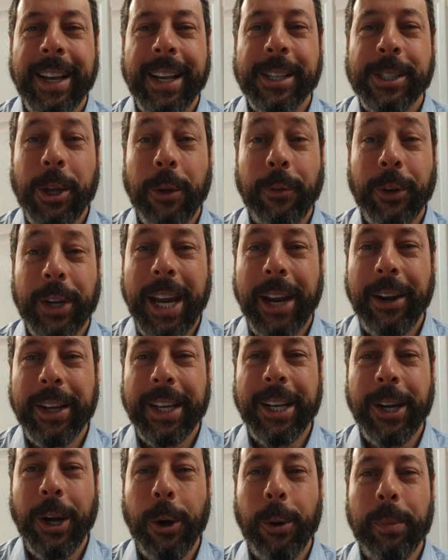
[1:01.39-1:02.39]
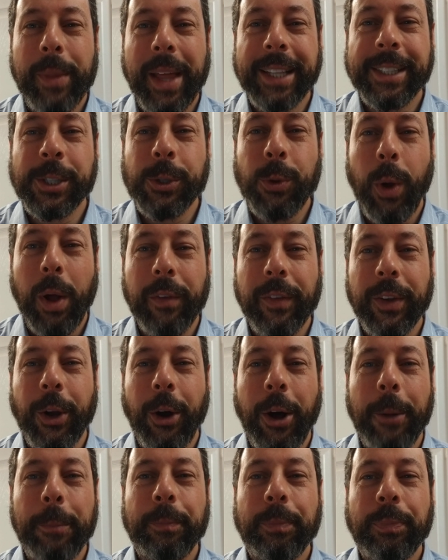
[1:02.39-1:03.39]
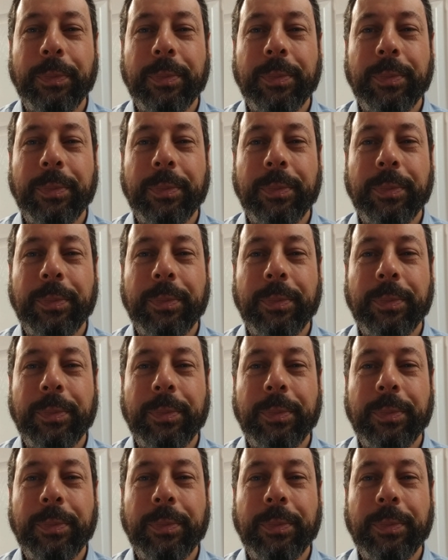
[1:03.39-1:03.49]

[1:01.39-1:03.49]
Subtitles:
So counting at home, that's 12 in all.